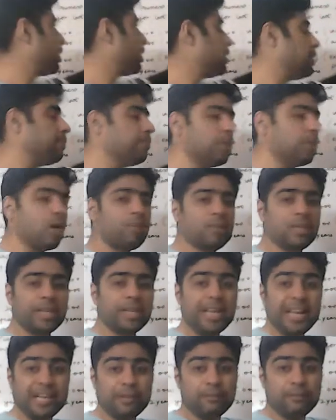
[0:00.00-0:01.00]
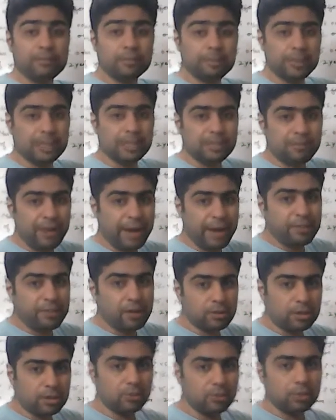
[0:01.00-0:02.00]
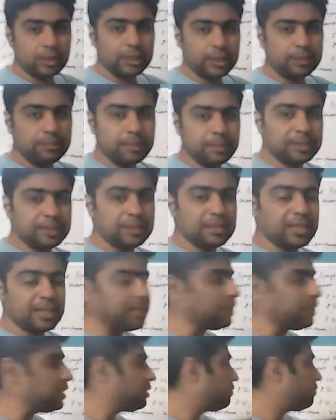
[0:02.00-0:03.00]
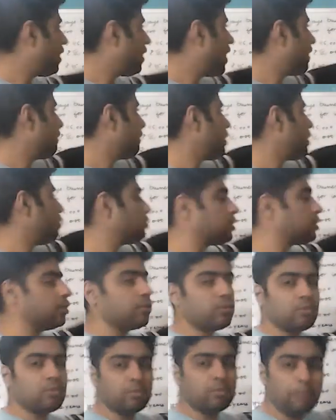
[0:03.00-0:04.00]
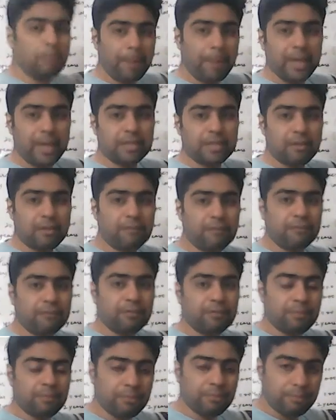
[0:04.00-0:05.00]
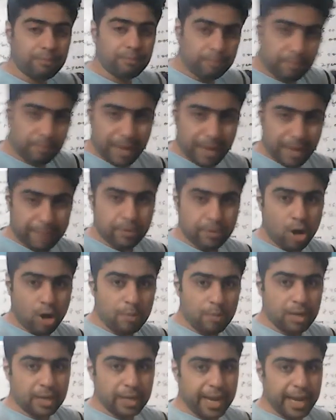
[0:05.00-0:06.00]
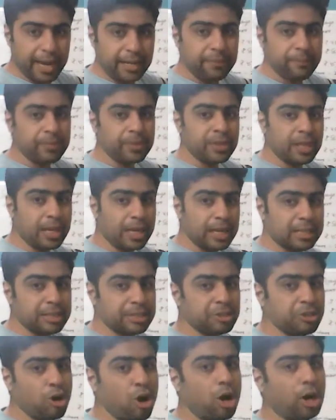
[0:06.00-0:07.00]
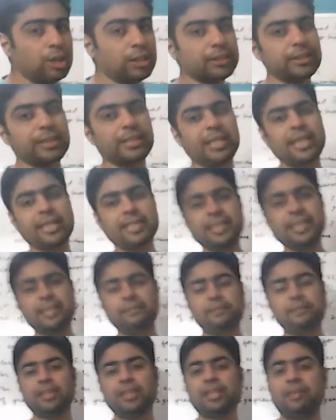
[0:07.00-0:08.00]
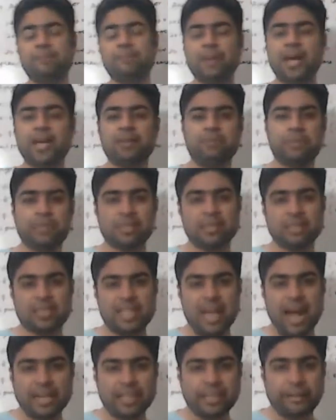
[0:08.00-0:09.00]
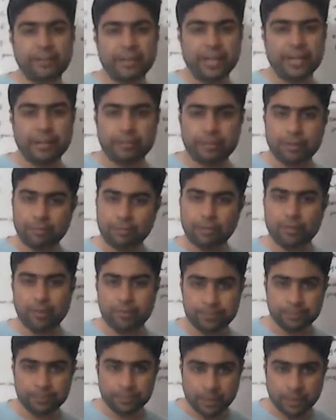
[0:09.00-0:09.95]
an abnormal gain of rupees 5,000, what it means is that this 5,000 rupees of abnormal gain is not related with the main business activity of the firm.